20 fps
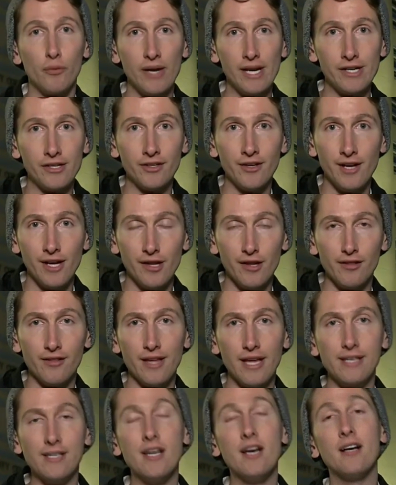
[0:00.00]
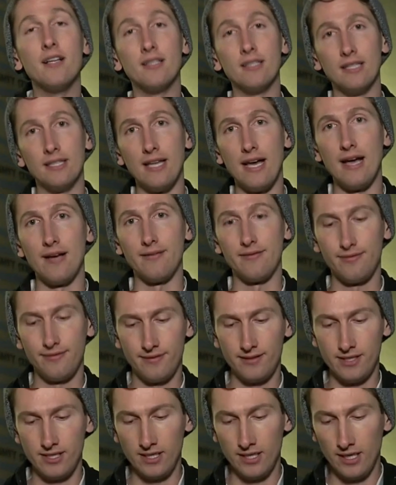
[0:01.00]
where Randle L. then
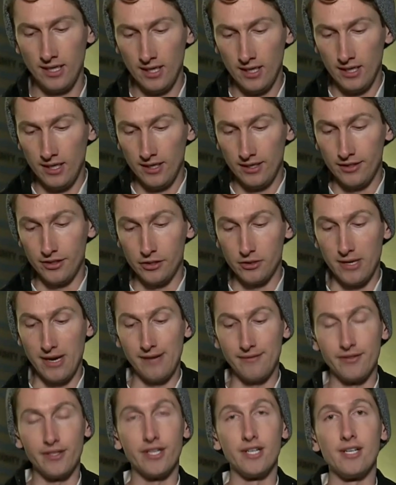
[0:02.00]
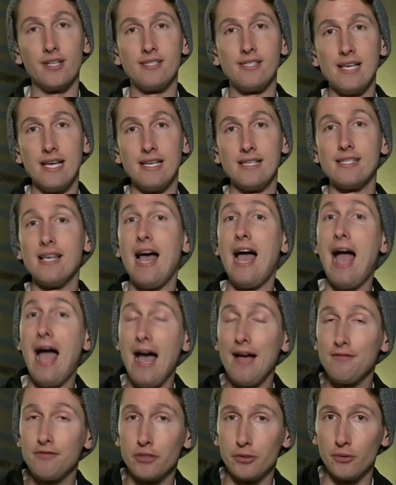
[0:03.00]
left. The driver says
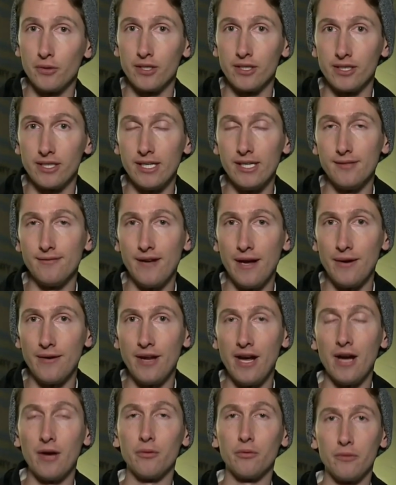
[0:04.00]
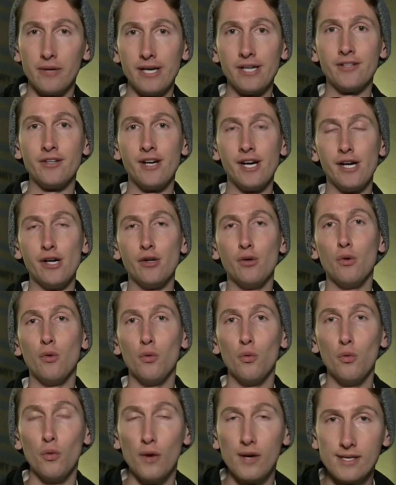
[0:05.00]
afterward he found out Randle
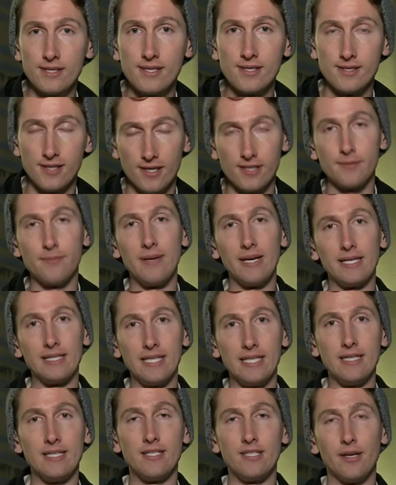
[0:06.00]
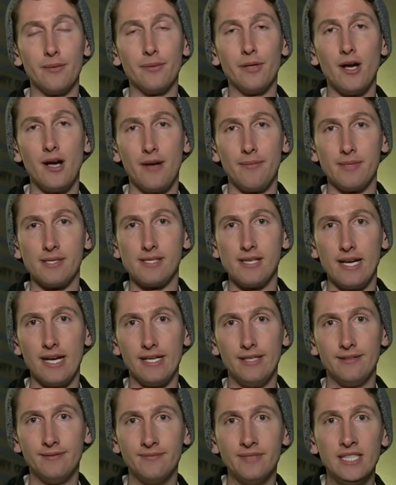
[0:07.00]
L. was a suspect in the double
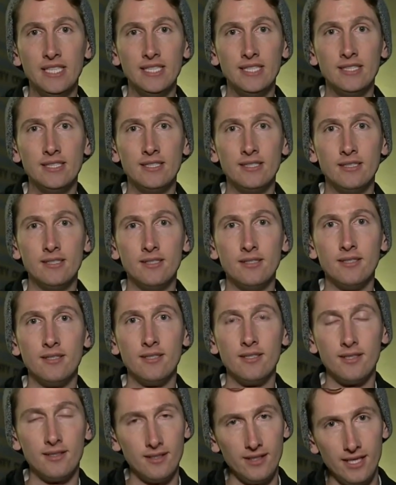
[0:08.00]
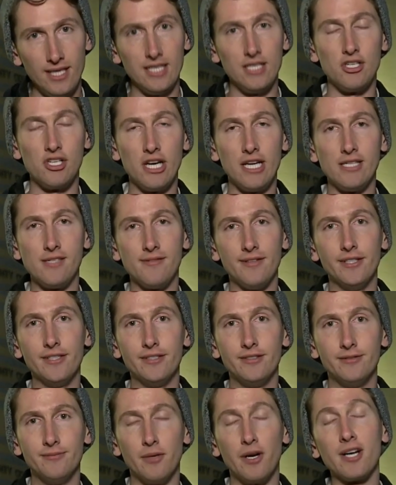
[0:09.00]
homicide. Mm. In
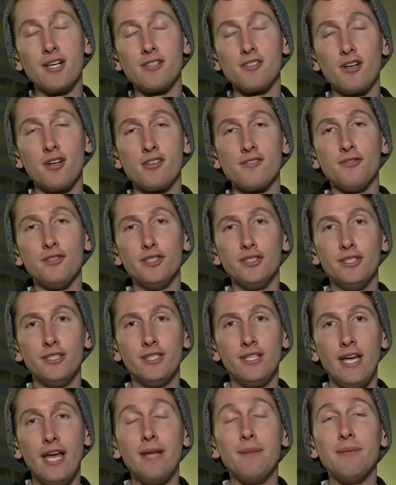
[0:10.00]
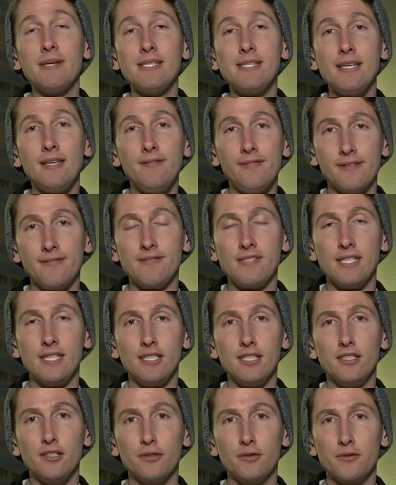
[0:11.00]
Janesville, Marcus Arzvold, NBC
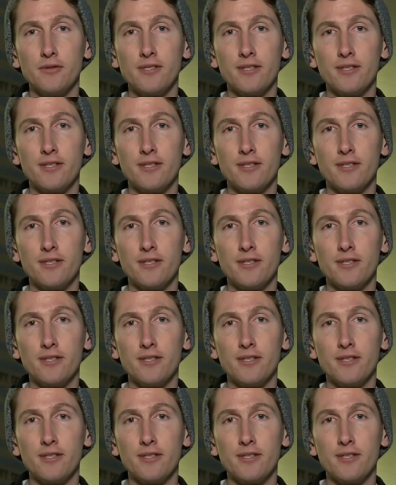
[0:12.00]
15